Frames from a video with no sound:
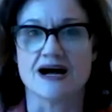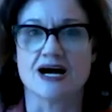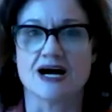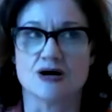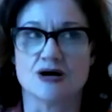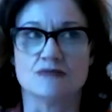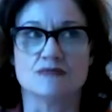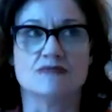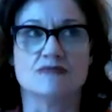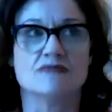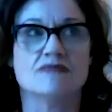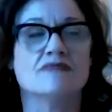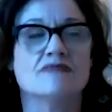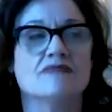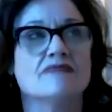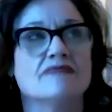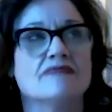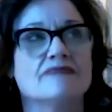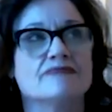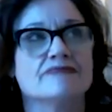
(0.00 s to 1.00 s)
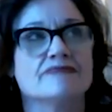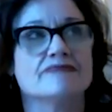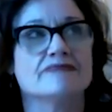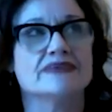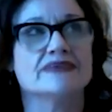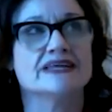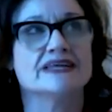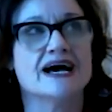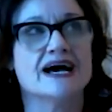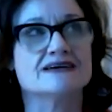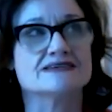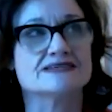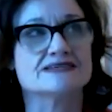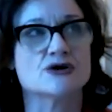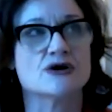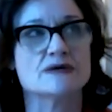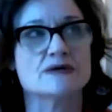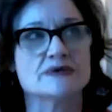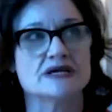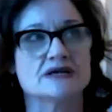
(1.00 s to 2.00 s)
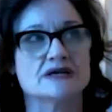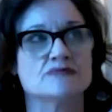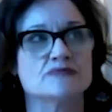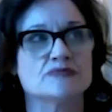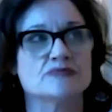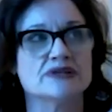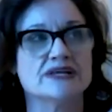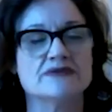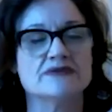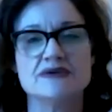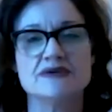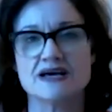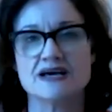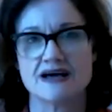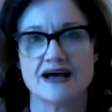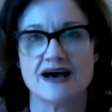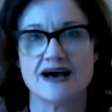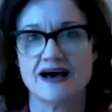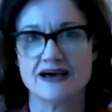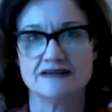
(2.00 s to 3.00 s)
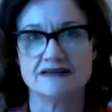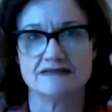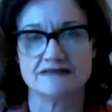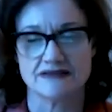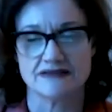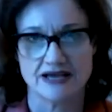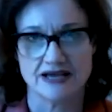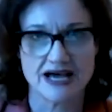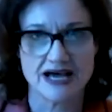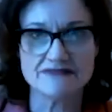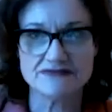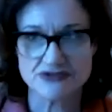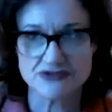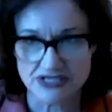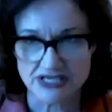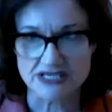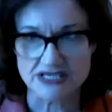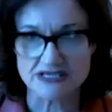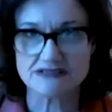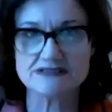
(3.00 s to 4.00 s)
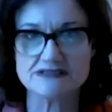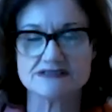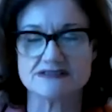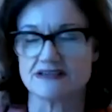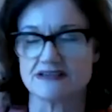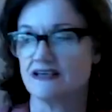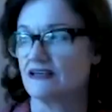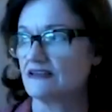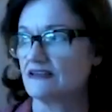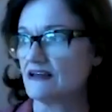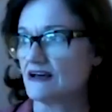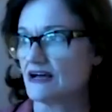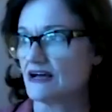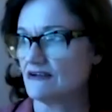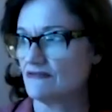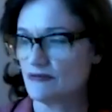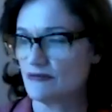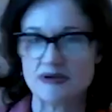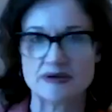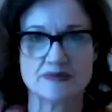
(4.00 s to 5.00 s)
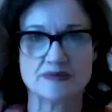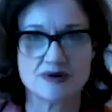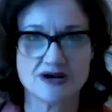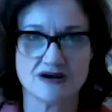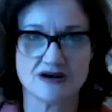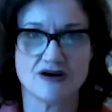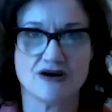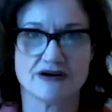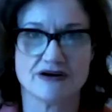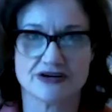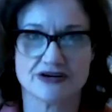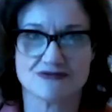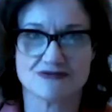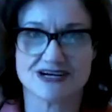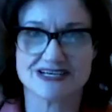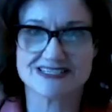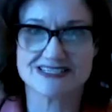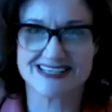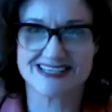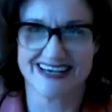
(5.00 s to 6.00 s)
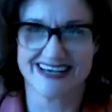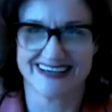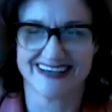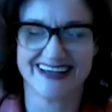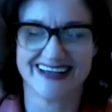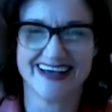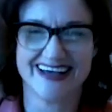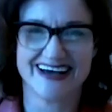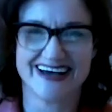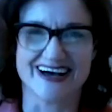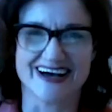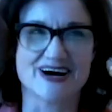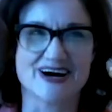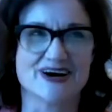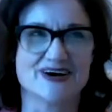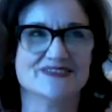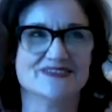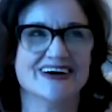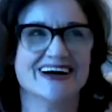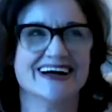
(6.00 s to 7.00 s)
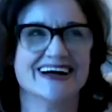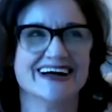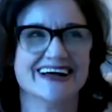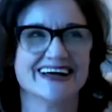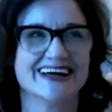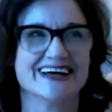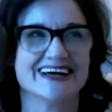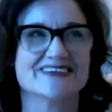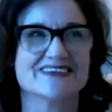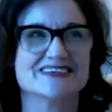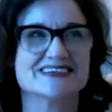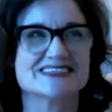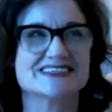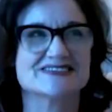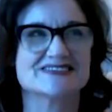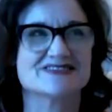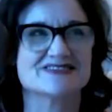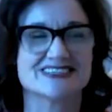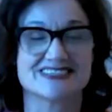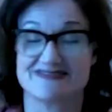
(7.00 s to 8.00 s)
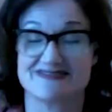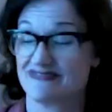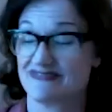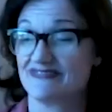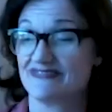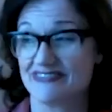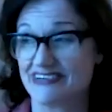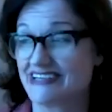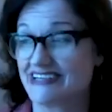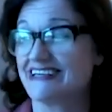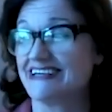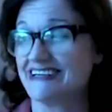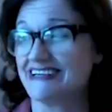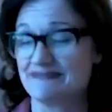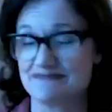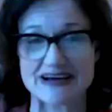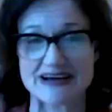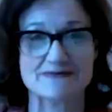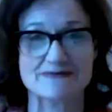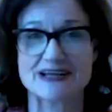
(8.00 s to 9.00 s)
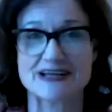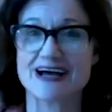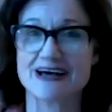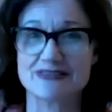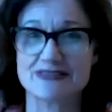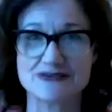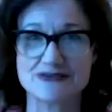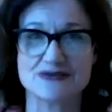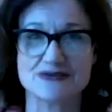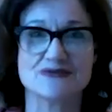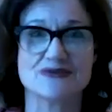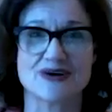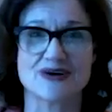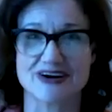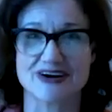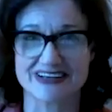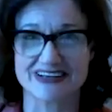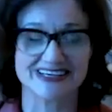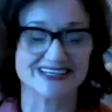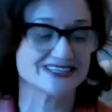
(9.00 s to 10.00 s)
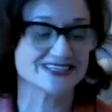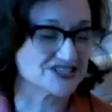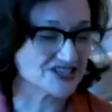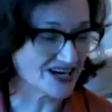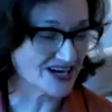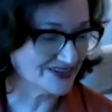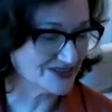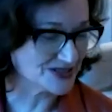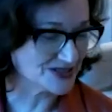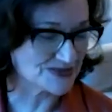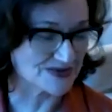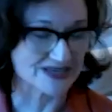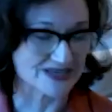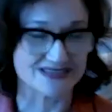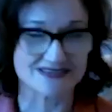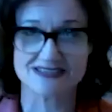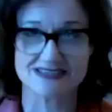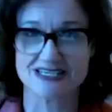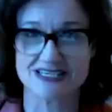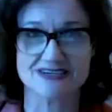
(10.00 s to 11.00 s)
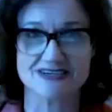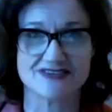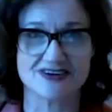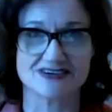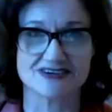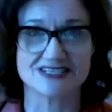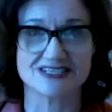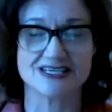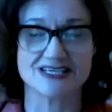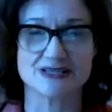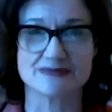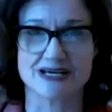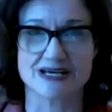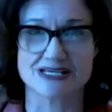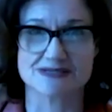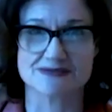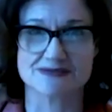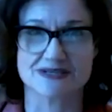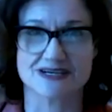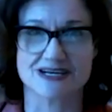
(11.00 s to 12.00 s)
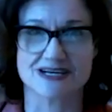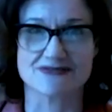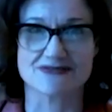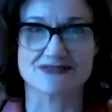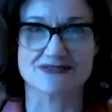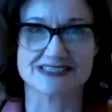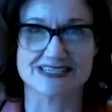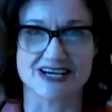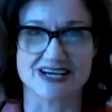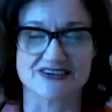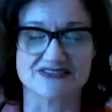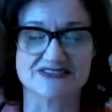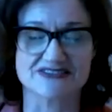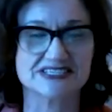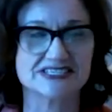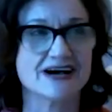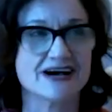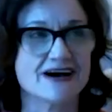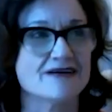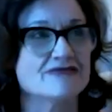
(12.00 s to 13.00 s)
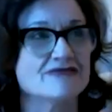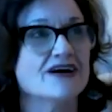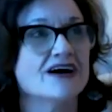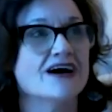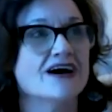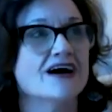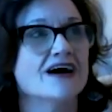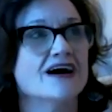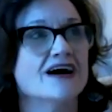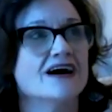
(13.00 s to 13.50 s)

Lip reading: phone. Yeah, so I mean, believe me, I have kids, and I remember how hard it was. um, it was really, but we got through our kids' childhoods by the skin of our teeth. My husband and I will say it was tough,